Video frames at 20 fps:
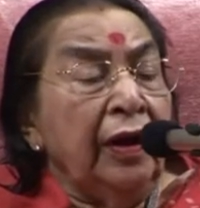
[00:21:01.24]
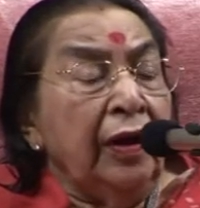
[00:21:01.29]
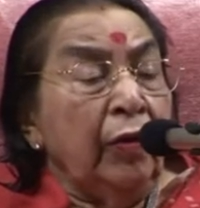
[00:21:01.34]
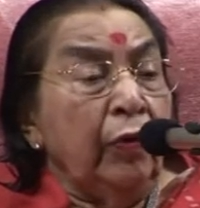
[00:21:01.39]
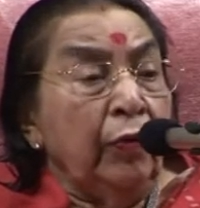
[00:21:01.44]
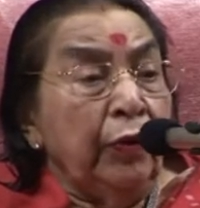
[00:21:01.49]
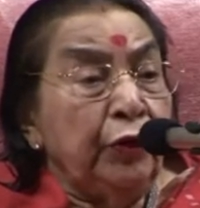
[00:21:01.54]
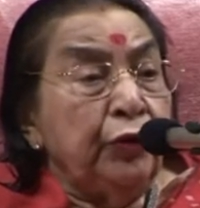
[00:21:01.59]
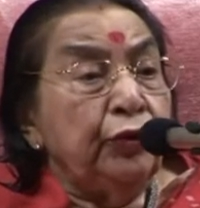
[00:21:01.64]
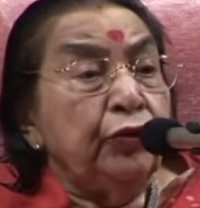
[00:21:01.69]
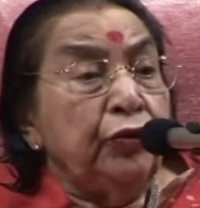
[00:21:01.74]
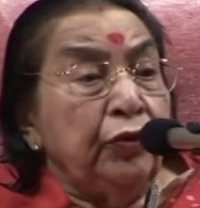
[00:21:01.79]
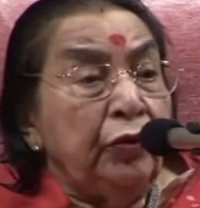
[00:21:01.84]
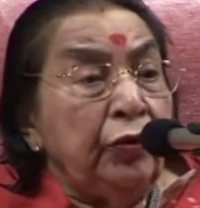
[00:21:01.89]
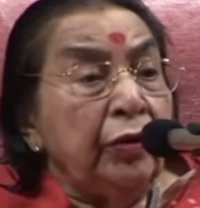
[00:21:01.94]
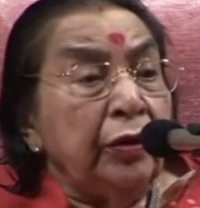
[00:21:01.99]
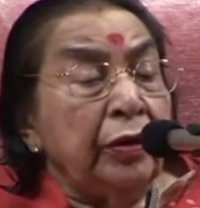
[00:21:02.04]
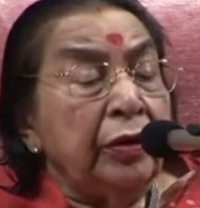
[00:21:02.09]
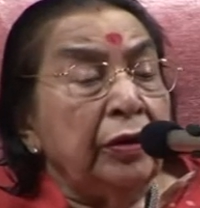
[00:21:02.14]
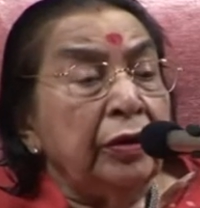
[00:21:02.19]
We should
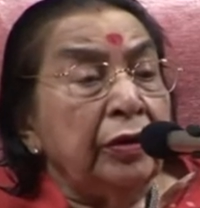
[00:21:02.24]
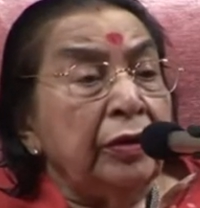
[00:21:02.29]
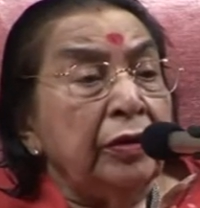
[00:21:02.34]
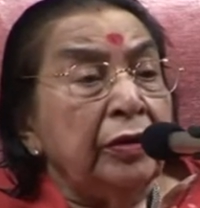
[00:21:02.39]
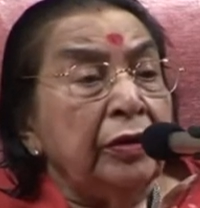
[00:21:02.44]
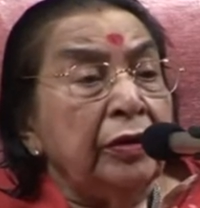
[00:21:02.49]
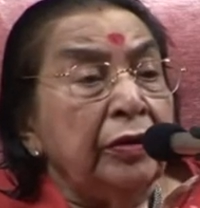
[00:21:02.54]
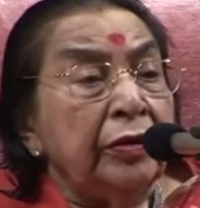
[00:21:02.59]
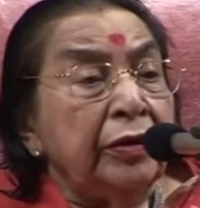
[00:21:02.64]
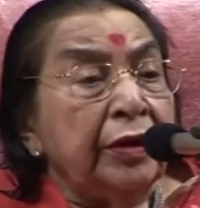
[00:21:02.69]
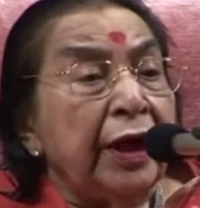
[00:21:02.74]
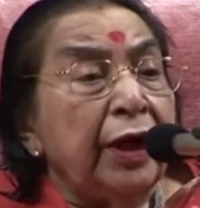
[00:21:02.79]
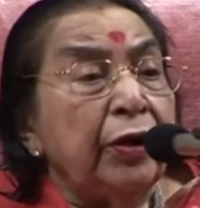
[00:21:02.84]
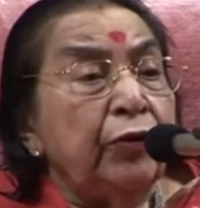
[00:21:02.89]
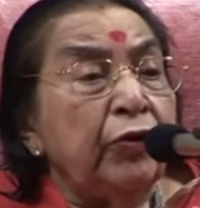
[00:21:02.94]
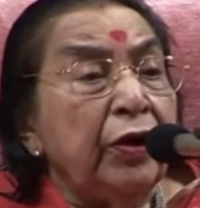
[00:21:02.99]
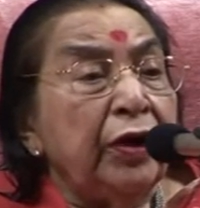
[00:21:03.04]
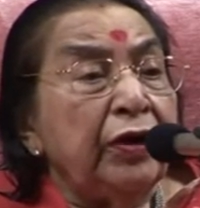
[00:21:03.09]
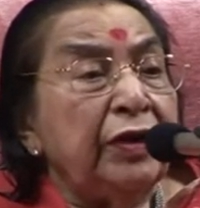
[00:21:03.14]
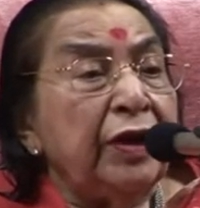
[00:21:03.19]
try
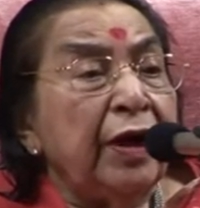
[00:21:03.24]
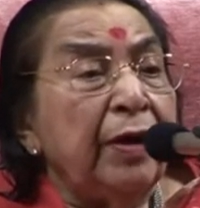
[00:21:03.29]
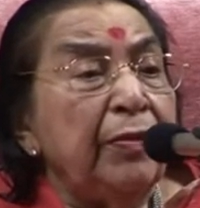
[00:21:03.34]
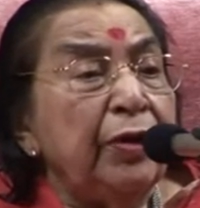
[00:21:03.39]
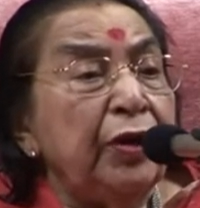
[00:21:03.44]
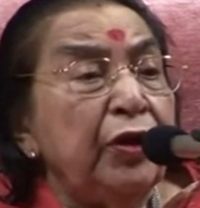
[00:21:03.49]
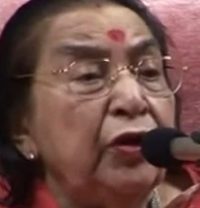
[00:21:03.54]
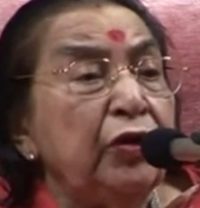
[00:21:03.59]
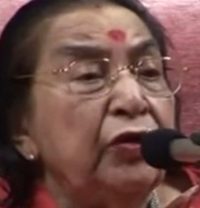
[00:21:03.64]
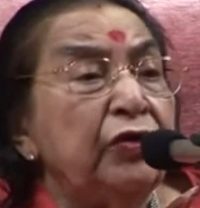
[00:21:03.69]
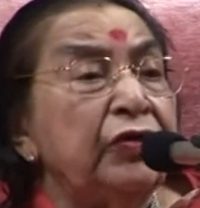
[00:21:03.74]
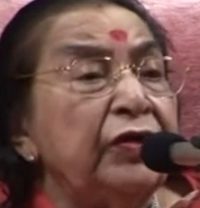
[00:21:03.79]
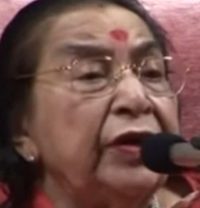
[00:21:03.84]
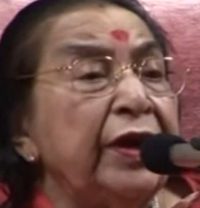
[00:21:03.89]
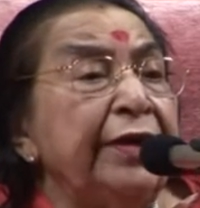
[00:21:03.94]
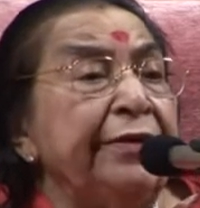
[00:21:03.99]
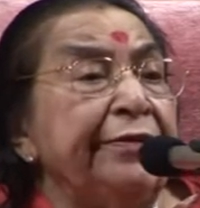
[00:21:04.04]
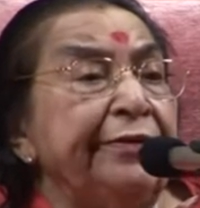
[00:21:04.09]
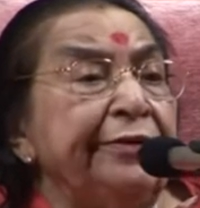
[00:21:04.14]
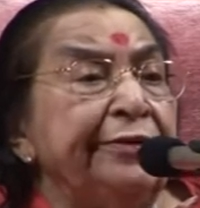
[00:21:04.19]
to examine
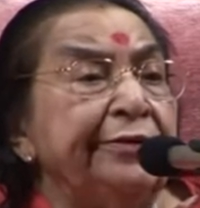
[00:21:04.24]
yourself.